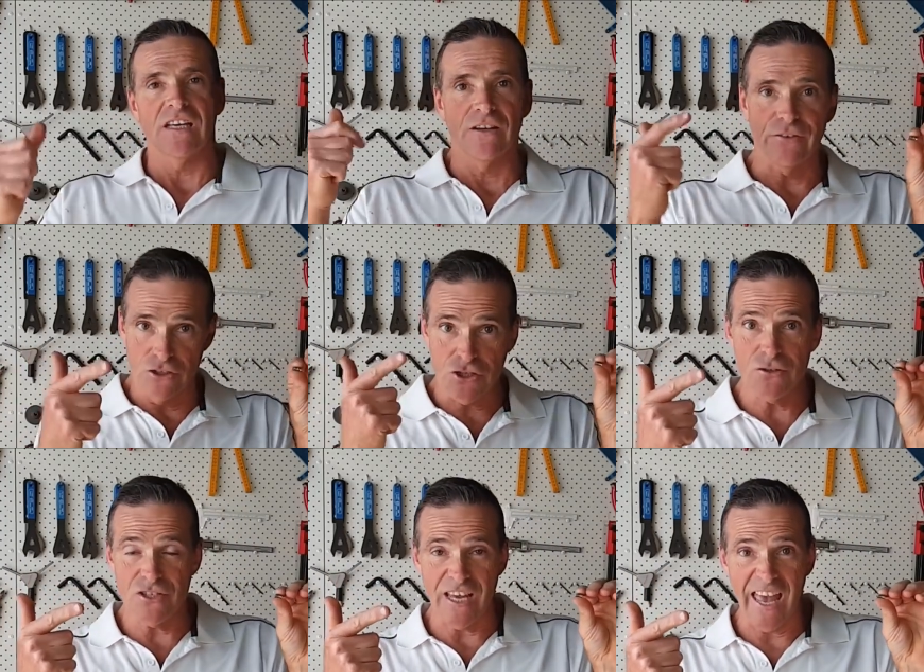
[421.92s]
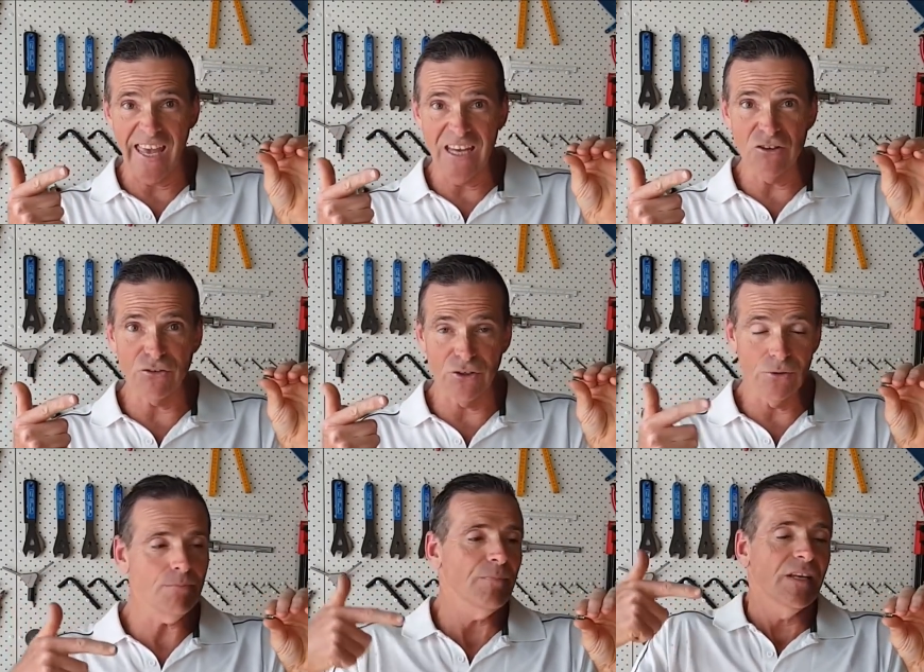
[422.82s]
if you're just using a hand
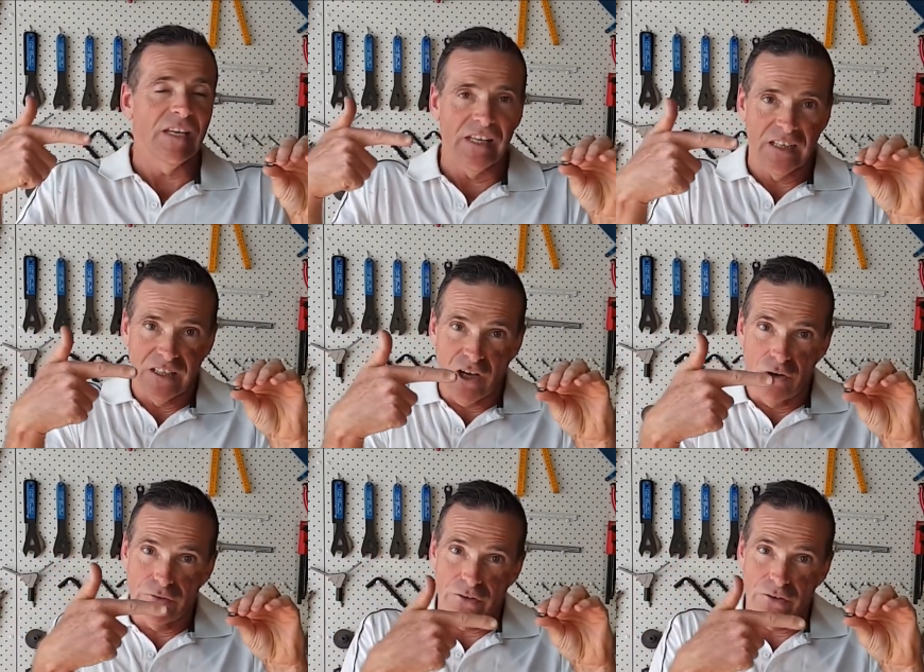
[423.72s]
drill it can go